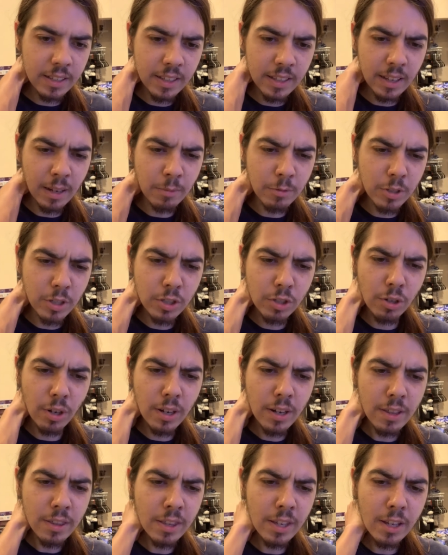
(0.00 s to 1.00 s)
I'm just
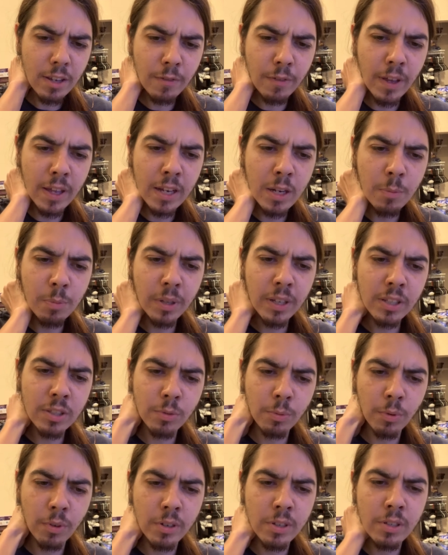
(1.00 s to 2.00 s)
trying to think of any
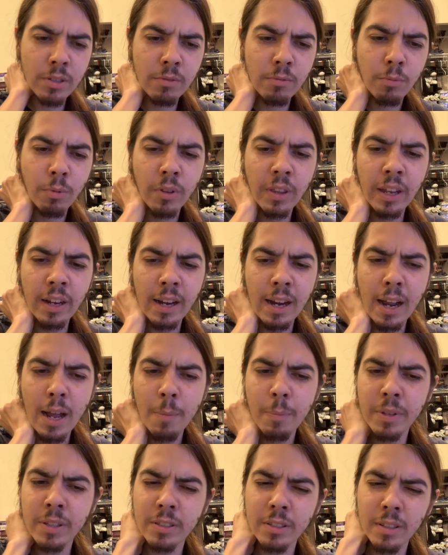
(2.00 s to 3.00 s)
place where that
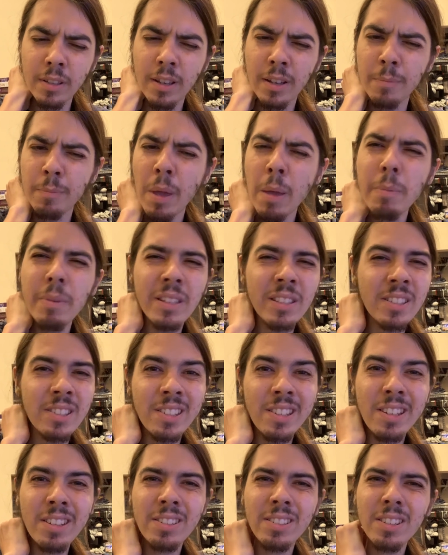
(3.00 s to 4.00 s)
happens. Maybe
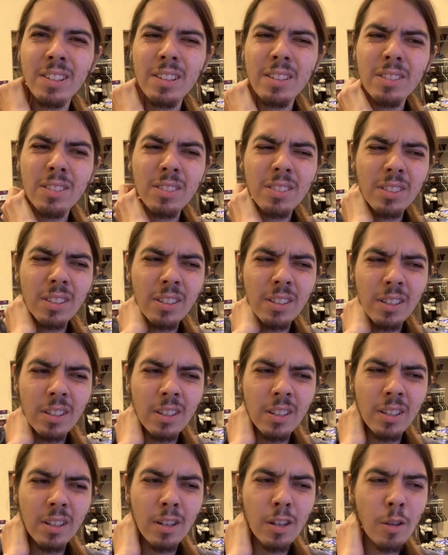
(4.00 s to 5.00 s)
Cici's,
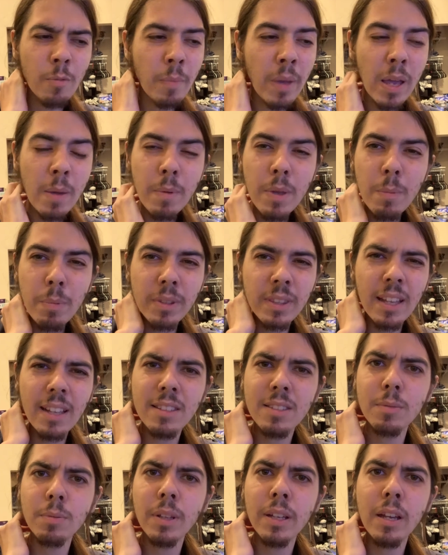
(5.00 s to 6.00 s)
maybe, but
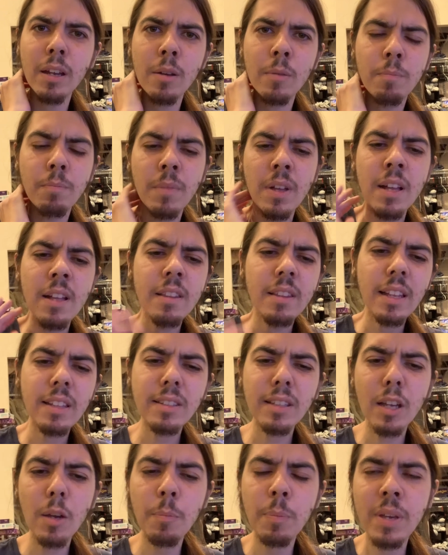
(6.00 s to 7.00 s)
that's like
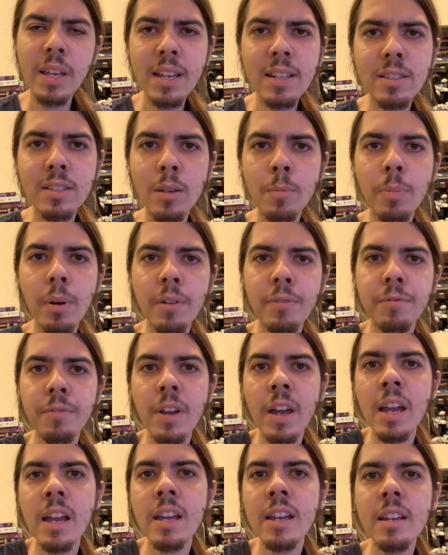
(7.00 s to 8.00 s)
a pizza
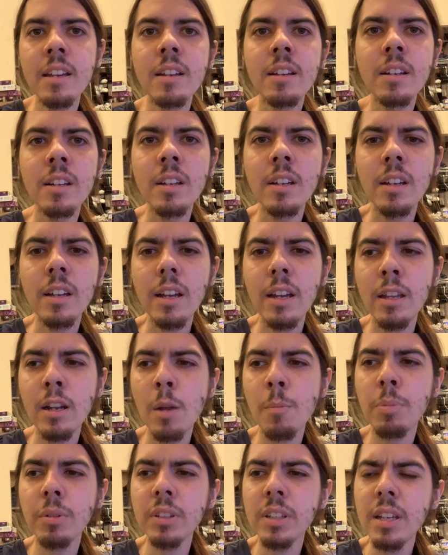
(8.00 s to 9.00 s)
buffet, and I
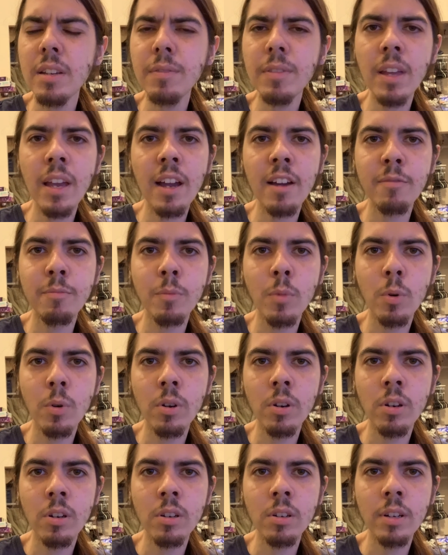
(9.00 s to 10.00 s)
believe they have
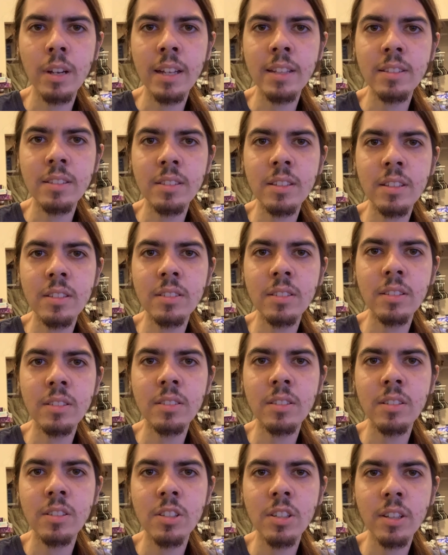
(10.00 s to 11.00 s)
more at
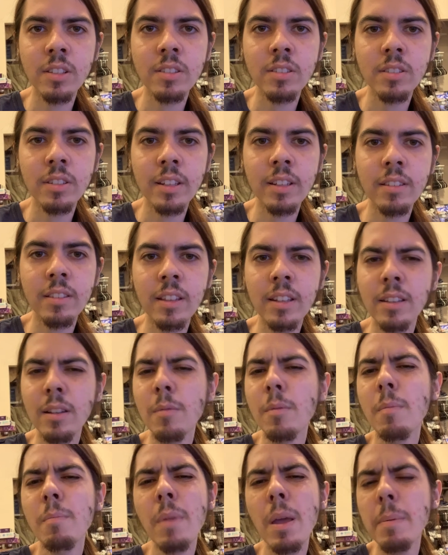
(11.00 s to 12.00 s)
Cici's than just like
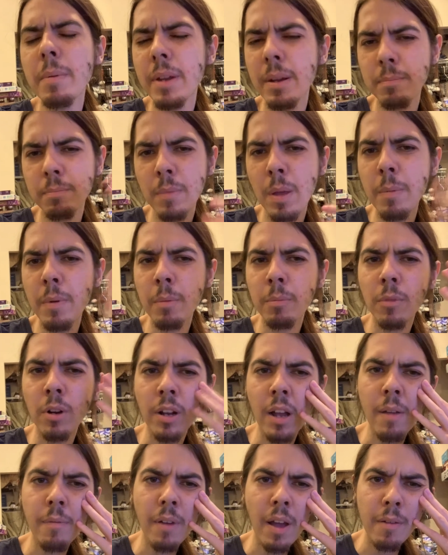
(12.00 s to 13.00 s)
thing. Maybe I'm wrong.
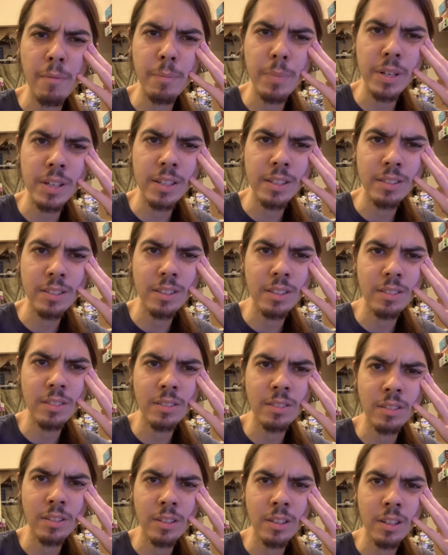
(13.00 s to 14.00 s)
I haven't been in a
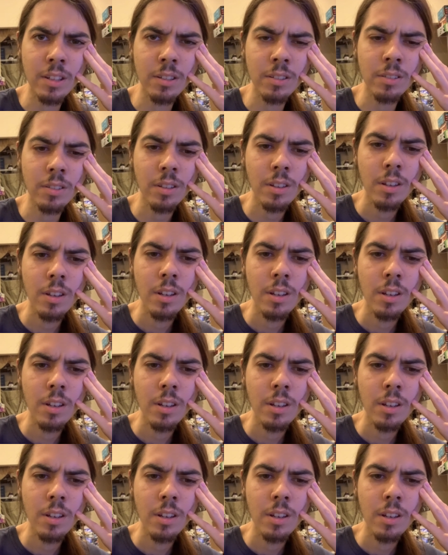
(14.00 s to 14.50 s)
Cici's in years.